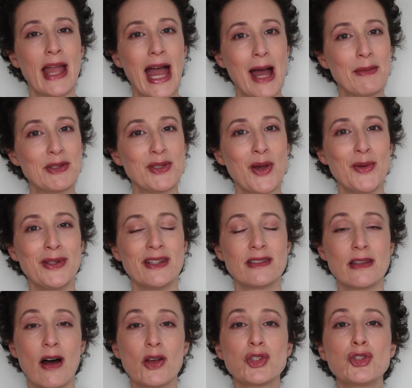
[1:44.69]
Amazonians
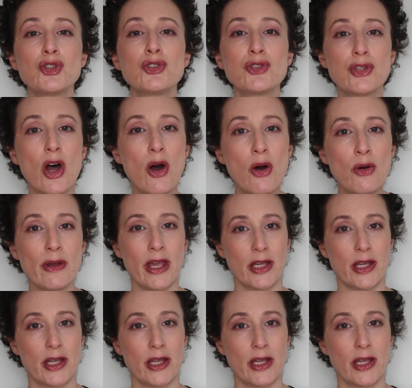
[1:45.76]
are so